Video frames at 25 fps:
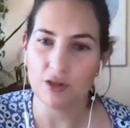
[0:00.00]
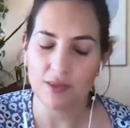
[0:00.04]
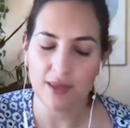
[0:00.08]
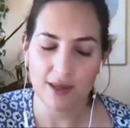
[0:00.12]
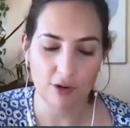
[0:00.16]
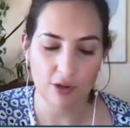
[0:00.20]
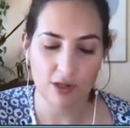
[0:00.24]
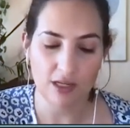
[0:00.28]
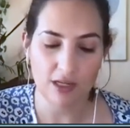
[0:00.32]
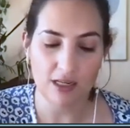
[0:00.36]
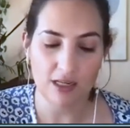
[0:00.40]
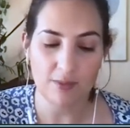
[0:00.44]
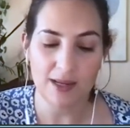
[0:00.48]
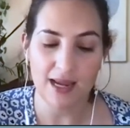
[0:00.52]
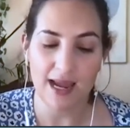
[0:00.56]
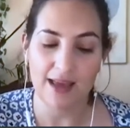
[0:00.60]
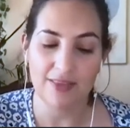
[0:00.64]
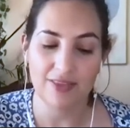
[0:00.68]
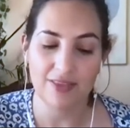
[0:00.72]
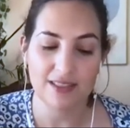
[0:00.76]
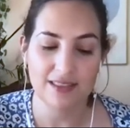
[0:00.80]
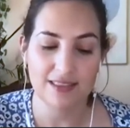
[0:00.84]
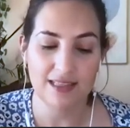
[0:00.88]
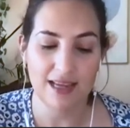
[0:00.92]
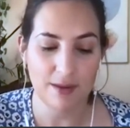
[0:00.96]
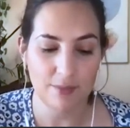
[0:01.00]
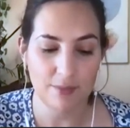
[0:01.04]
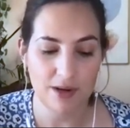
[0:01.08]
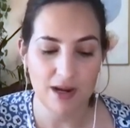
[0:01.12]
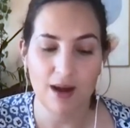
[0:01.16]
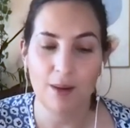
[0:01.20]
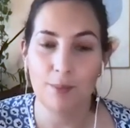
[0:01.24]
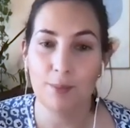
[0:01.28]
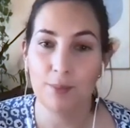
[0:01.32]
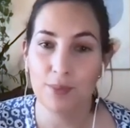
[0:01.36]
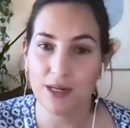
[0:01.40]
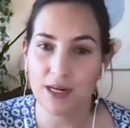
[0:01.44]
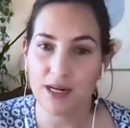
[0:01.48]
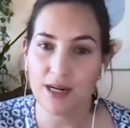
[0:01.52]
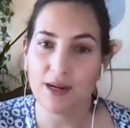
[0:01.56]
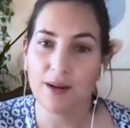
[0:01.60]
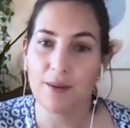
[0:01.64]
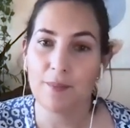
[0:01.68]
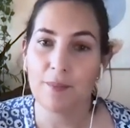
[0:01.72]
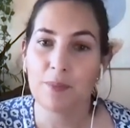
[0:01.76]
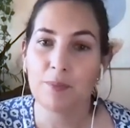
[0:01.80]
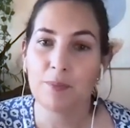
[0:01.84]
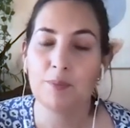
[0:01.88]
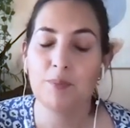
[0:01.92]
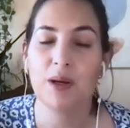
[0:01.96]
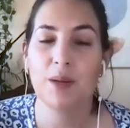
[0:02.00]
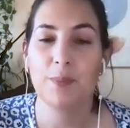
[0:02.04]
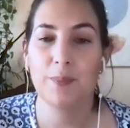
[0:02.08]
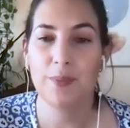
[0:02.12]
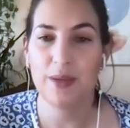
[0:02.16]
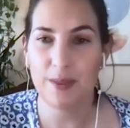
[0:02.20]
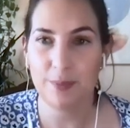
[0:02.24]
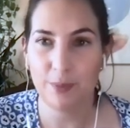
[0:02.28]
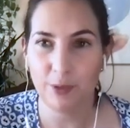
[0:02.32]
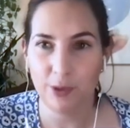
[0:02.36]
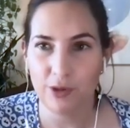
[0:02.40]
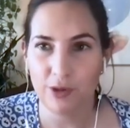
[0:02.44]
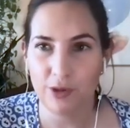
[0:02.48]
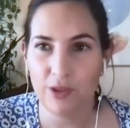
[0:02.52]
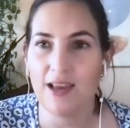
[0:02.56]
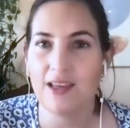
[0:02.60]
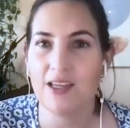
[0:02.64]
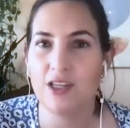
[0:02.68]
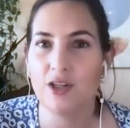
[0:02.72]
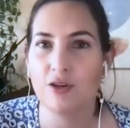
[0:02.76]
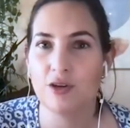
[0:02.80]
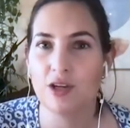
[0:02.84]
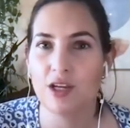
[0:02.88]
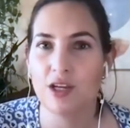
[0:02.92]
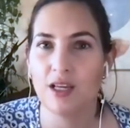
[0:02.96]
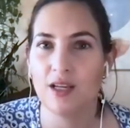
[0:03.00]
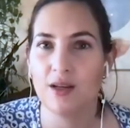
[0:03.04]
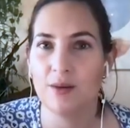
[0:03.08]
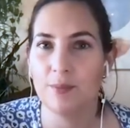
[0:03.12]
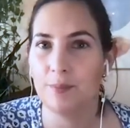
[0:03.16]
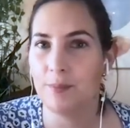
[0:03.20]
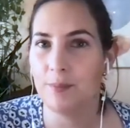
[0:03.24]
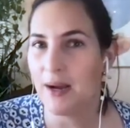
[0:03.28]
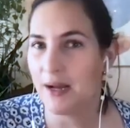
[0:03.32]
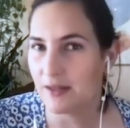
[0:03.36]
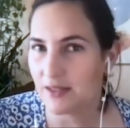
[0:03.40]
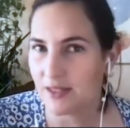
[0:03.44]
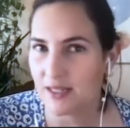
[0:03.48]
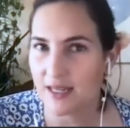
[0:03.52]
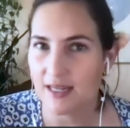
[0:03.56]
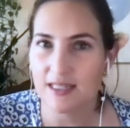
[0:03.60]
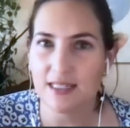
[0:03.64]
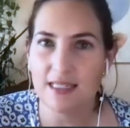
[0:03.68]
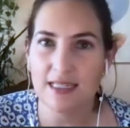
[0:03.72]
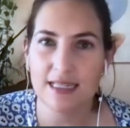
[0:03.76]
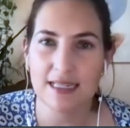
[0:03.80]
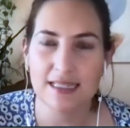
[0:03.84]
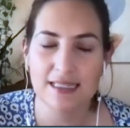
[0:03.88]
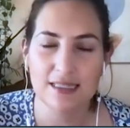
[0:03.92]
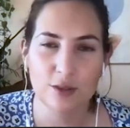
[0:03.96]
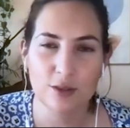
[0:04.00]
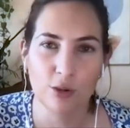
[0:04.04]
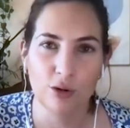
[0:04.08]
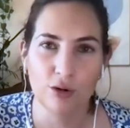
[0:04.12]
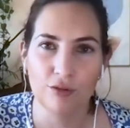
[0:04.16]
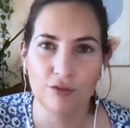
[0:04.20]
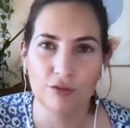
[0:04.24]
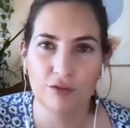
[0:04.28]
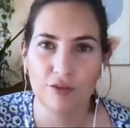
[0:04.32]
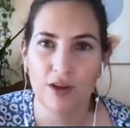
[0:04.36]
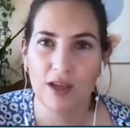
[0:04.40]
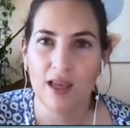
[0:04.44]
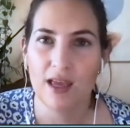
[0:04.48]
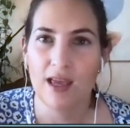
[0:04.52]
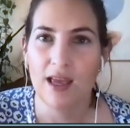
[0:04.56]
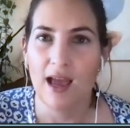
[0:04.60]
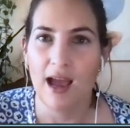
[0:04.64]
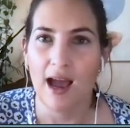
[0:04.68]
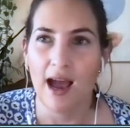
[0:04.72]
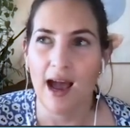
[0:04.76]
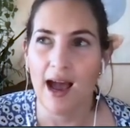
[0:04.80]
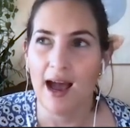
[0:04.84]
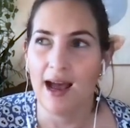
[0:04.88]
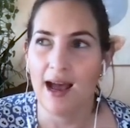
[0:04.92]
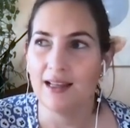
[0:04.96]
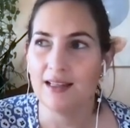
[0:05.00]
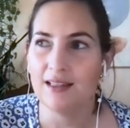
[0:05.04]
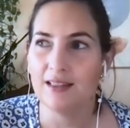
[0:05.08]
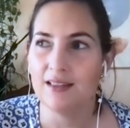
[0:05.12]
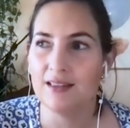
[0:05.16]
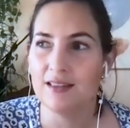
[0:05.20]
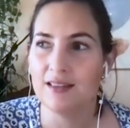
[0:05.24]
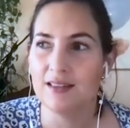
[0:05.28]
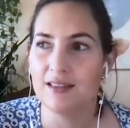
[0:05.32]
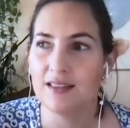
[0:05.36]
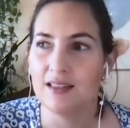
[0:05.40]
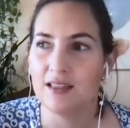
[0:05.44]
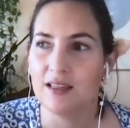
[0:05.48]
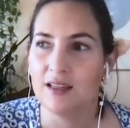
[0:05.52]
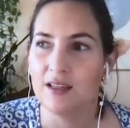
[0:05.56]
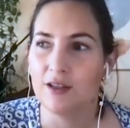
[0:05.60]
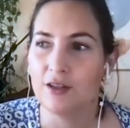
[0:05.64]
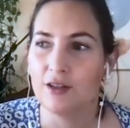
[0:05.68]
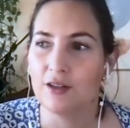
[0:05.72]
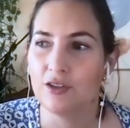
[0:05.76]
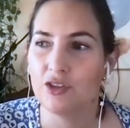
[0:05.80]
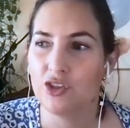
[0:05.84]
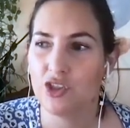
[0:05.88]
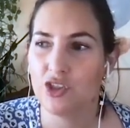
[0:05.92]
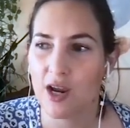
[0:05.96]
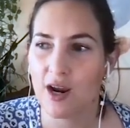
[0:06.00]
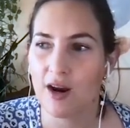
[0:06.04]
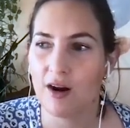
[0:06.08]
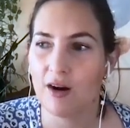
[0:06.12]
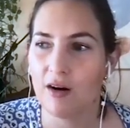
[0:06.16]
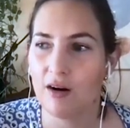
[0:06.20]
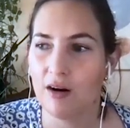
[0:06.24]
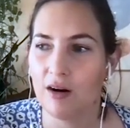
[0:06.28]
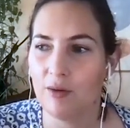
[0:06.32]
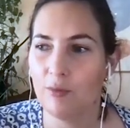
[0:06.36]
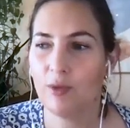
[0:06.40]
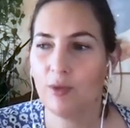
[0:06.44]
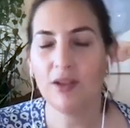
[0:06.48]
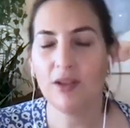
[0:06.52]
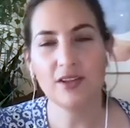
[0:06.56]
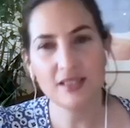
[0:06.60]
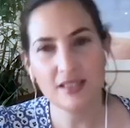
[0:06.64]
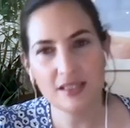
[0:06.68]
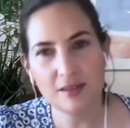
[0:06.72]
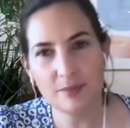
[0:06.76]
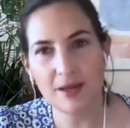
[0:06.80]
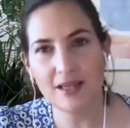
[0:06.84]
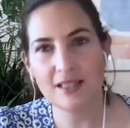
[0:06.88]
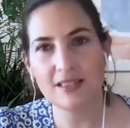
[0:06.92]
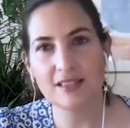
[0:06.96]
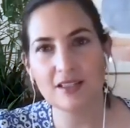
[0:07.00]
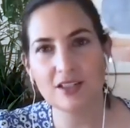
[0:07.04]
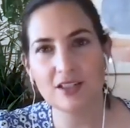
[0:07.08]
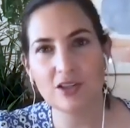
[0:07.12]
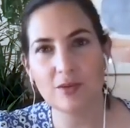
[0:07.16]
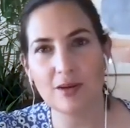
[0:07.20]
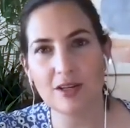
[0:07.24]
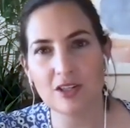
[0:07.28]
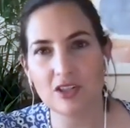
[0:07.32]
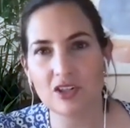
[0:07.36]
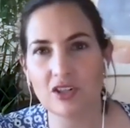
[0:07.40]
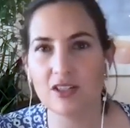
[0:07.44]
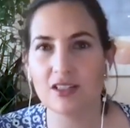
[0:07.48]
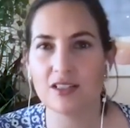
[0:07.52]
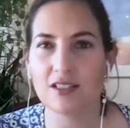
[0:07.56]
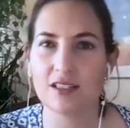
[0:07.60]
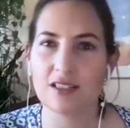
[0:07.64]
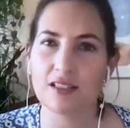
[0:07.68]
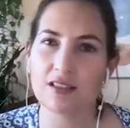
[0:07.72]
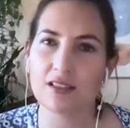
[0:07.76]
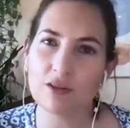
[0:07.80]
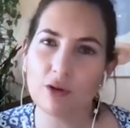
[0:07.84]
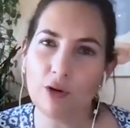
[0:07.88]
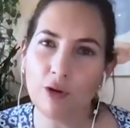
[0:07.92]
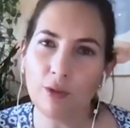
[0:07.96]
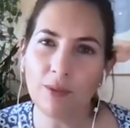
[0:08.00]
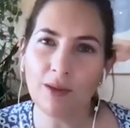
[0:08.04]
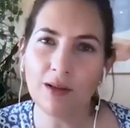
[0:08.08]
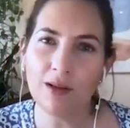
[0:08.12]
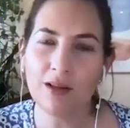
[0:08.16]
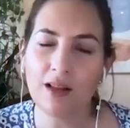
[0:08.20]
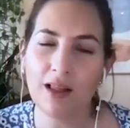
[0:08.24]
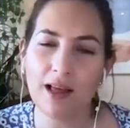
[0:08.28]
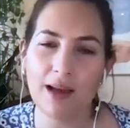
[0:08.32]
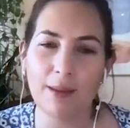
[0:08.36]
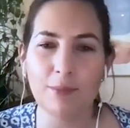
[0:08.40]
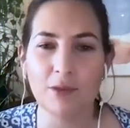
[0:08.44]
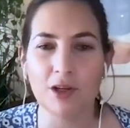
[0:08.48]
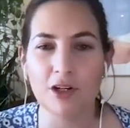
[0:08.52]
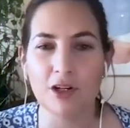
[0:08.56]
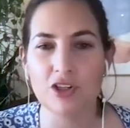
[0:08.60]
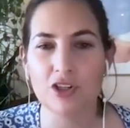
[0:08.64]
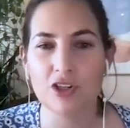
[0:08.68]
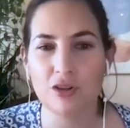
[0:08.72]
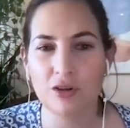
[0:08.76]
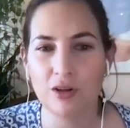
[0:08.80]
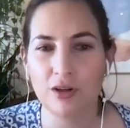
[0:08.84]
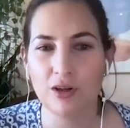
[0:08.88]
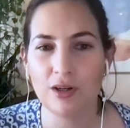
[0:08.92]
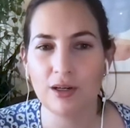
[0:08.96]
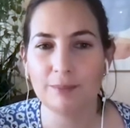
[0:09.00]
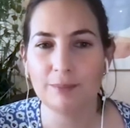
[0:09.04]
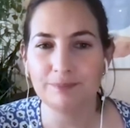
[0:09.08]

They don't need to be at the same company, but people that you can bounce ideas off and share, well, this is my situation. Is this normal? I'm not sure.